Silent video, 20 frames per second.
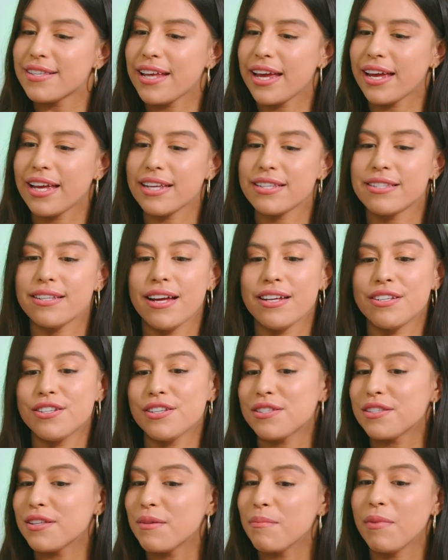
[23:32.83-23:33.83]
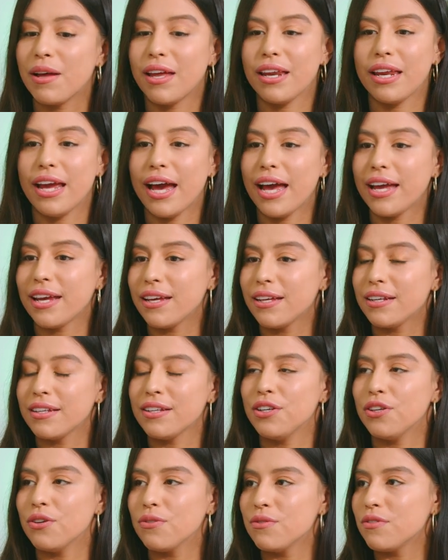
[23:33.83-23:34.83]
like, it's not just the money, I
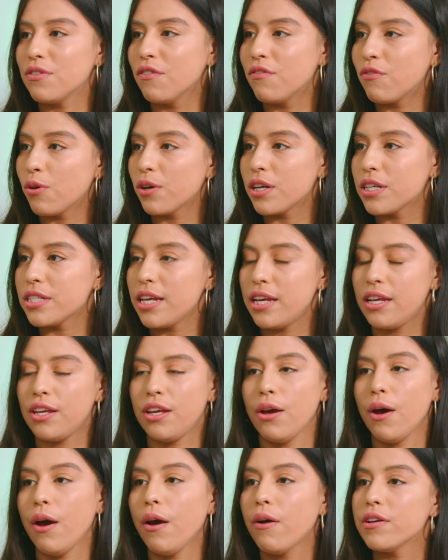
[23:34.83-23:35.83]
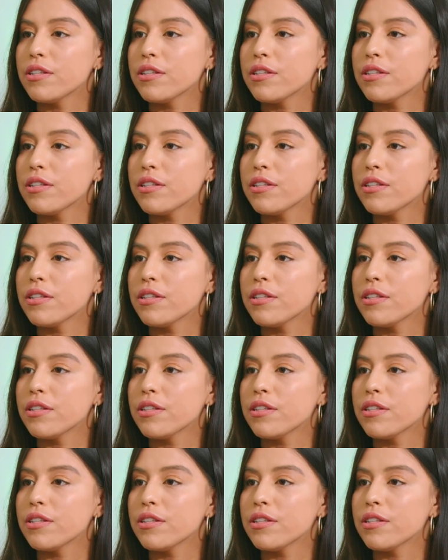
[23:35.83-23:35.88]
can, afford to take you out.